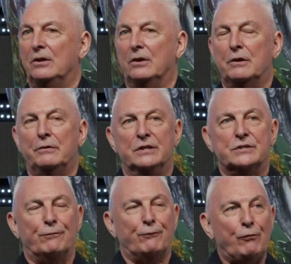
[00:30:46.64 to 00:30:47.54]
You know,
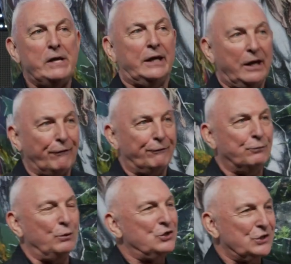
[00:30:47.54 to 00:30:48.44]
it's a free
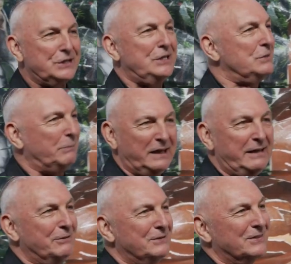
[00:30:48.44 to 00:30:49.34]
gift. We just need to
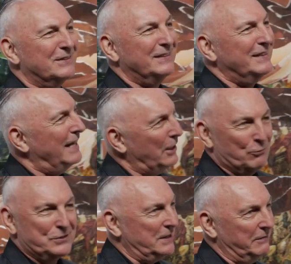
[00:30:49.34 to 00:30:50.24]
believe it
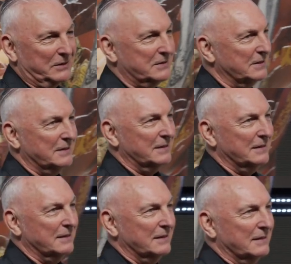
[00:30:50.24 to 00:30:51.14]
and receive it.
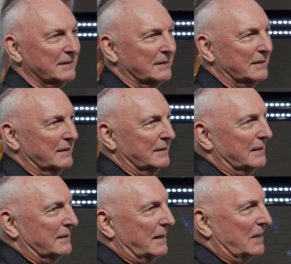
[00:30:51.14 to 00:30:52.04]

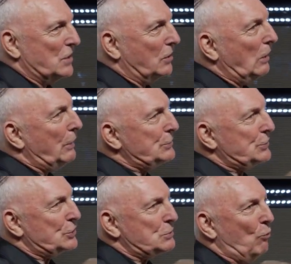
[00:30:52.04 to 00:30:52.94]
As I
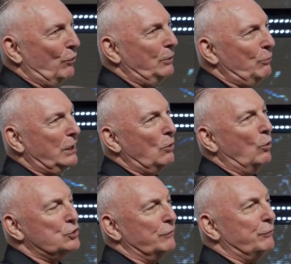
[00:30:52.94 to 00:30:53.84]
close this morning, we're going to
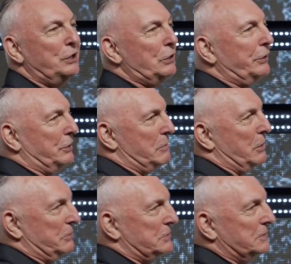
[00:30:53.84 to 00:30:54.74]
watch a video in a
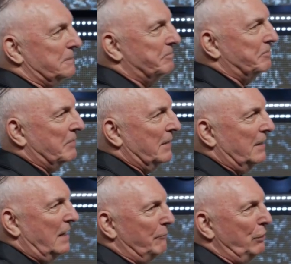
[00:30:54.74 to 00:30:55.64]
moment.
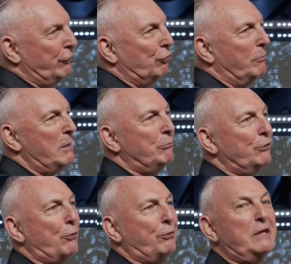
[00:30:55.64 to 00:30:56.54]
How many of you remember
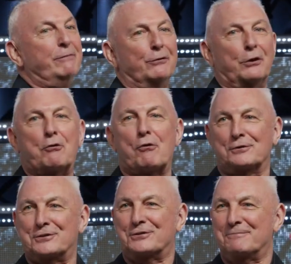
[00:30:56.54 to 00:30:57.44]
the thief on the
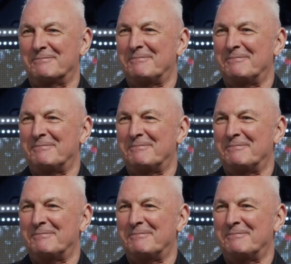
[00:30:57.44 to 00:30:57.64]
cross?